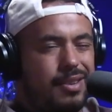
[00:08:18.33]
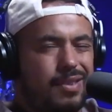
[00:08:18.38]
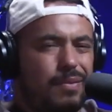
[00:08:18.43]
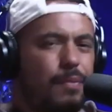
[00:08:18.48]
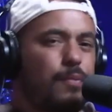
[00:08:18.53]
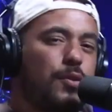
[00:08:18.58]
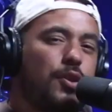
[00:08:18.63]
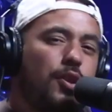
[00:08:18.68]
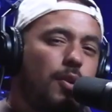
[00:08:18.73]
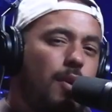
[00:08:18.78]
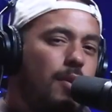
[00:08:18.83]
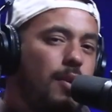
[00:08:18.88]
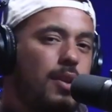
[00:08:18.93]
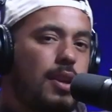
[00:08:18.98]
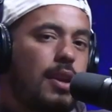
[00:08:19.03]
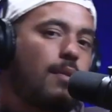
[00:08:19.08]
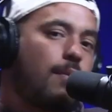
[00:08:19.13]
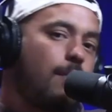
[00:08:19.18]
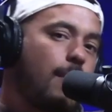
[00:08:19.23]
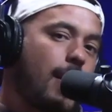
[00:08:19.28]
you know what, I'm
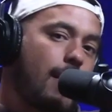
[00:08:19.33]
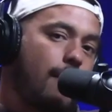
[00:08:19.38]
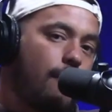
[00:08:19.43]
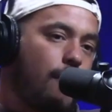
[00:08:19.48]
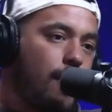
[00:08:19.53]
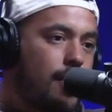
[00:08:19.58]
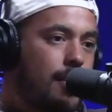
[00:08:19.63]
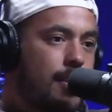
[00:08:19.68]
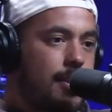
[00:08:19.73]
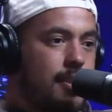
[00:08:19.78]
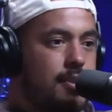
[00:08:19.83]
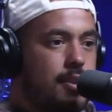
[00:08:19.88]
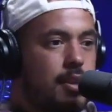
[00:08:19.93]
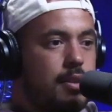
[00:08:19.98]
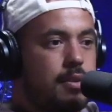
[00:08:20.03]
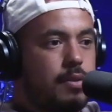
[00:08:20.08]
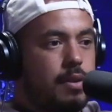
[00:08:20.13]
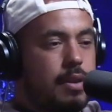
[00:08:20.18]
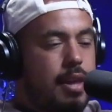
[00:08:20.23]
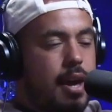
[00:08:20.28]
not going to make a fucking
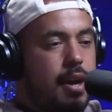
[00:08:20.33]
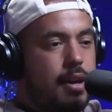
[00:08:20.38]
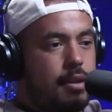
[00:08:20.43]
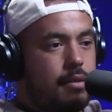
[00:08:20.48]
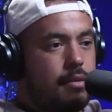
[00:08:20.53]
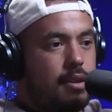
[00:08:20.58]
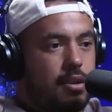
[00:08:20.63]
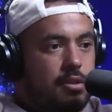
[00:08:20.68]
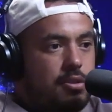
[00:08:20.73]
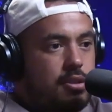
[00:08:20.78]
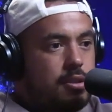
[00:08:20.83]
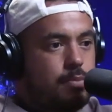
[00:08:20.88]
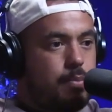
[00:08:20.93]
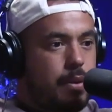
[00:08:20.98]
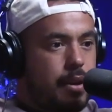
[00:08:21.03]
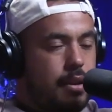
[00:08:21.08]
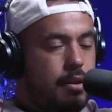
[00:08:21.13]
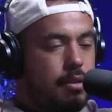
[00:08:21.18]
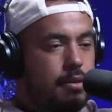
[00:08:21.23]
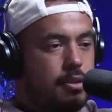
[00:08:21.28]
excuse for that. They've just
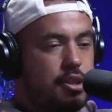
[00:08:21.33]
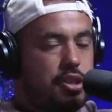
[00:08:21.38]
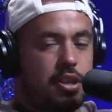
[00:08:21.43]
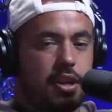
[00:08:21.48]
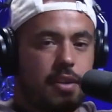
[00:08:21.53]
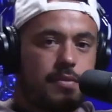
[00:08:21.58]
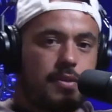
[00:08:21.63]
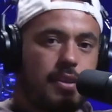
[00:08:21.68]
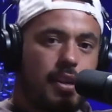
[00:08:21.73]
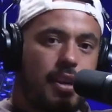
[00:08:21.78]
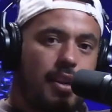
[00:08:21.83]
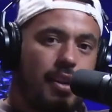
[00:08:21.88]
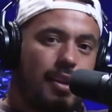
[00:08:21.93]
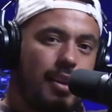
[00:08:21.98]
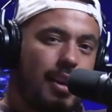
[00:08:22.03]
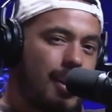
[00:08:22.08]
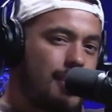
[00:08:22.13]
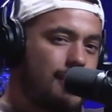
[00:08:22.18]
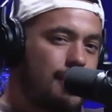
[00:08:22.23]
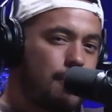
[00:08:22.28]
been shit I've said,
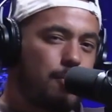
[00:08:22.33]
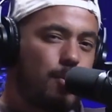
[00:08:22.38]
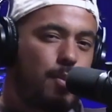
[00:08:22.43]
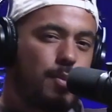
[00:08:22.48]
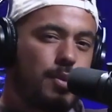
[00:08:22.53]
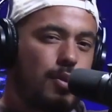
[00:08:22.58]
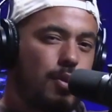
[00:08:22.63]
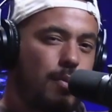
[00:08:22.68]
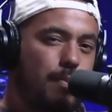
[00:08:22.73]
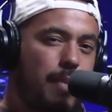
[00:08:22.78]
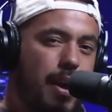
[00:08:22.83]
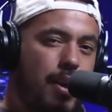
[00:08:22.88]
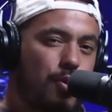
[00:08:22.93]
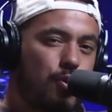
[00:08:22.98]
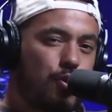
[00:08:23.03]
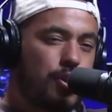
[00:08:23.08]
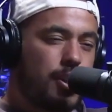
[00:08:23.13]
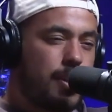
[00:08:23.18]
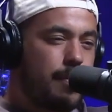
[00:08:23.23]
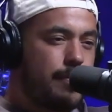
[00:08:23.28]
and like sometimes I look
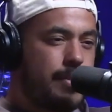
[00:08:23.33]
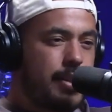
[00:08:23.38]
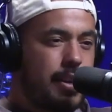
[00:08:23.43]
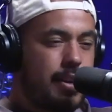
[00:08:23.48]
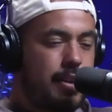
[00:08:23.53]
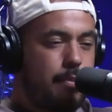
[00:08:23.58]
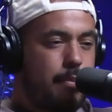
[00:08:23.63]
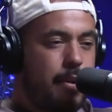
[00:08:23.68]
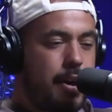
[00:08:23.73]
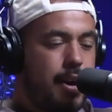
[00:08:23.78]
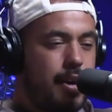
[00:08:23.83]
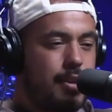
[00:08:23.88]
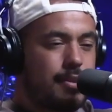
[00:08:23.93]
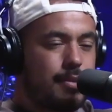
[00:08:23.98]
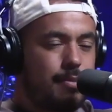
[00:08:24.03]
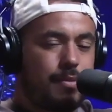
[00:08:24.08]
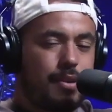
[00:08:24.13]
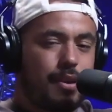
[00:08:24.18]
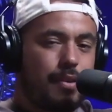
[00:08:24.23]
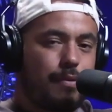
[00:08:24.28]
back on shit I've said in the
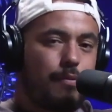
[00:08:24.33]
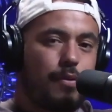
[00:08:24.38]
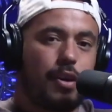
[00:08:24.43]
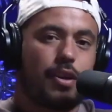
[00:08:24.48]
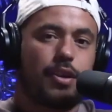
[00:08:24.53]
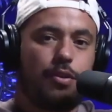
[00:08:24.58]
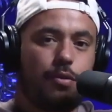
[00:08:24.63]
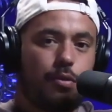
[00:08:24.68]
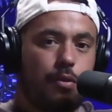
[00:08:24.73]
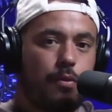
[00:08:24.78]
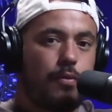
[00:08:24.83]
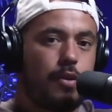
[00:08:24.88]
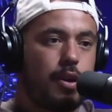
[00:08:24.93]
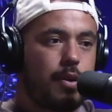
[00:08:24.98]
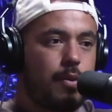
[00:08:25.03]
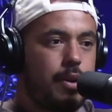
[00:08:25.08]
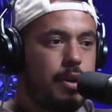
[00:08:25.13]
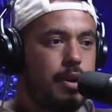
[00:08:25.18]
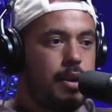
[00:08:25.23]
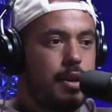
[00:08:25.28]
past, I'm like, fuck, you were a
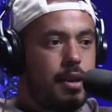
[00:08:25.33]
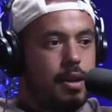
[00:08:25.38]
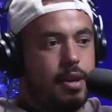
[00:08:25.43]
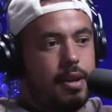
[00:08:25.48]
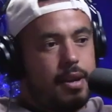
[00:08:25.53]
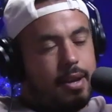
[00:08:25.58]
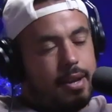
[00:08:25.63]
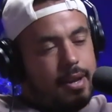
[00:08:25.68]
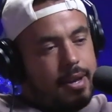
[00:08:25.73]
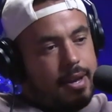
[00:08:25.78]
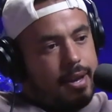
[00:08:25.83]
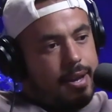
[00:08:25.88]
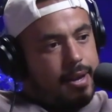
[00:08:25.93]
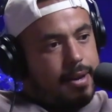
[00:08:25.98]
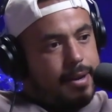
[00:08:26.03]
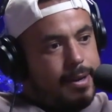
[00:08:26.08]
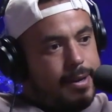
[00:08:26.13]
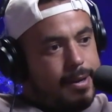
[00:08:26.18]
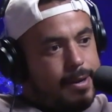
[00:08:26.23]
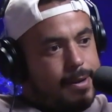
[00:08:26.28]
fuckwit.
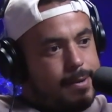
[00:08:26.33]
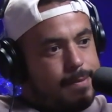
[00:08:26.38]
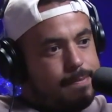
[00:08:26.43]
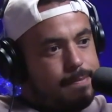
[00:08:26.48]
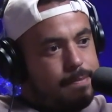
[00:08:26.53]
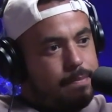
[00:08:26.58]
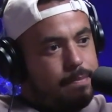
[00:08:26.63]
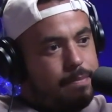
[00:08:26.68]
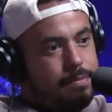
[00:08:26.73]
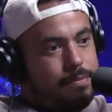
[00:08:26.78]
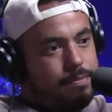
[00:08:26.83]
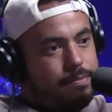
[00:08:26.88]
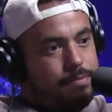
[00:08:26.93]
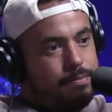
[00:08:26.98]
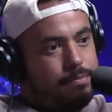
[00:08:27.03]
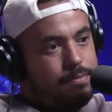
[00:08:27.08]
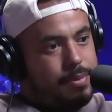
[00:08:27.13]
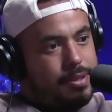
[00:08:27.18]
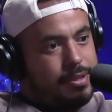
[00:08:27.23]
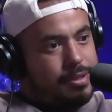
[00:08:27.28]

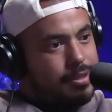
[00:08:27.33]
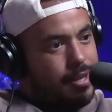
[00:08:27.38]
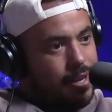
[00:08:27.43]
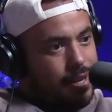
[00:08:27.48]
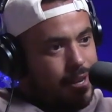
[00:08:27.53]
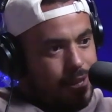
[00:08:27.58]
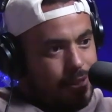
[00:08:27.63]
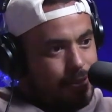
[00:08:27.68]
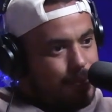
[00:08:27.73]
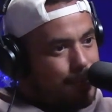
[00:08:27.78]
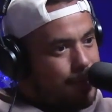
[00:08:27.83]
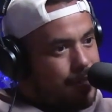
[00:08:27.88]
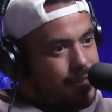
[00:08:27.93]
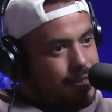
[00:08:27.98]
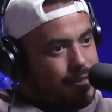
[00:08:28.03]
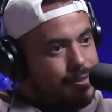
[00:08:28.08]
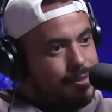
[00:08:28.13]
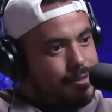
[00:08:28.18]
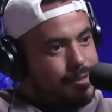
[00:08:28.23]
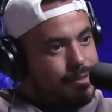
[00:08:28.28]
But in saying that, it's all
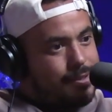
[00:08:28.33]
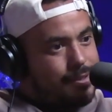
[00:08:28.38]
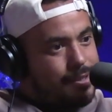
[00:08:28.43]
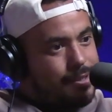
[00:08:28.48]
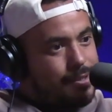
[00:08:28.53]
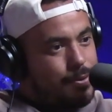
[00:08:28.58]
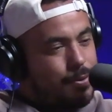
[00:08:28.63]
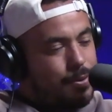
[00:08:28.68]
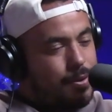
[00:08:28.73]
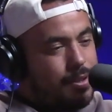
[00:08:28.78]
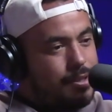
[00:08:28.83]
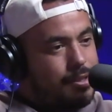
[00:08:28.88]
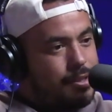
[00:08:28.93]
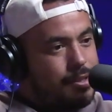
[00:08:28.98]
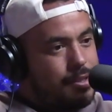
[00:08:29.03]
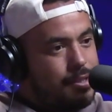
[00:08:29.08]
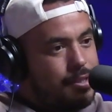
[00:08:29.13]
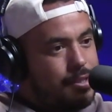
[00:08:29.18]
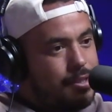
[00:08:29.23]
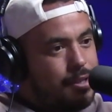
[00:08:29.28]
lessons. It's all
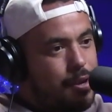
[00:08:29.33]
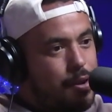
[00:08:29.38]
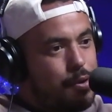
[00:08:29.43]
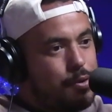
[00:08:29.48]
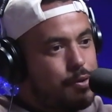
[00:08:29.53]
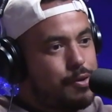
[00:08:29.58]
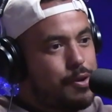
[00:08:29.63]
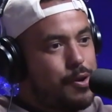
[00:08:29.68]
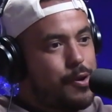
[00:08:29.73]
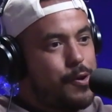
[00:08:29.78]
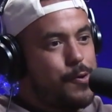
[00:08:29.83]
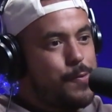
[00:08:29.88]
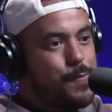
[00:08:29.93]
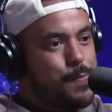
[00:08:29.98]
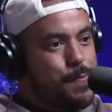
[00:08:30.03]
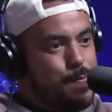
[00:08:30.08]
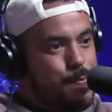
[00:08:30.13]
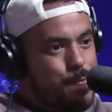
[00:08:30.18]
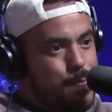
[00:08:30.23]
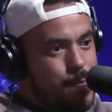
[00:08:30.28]
lessons. So
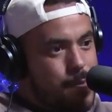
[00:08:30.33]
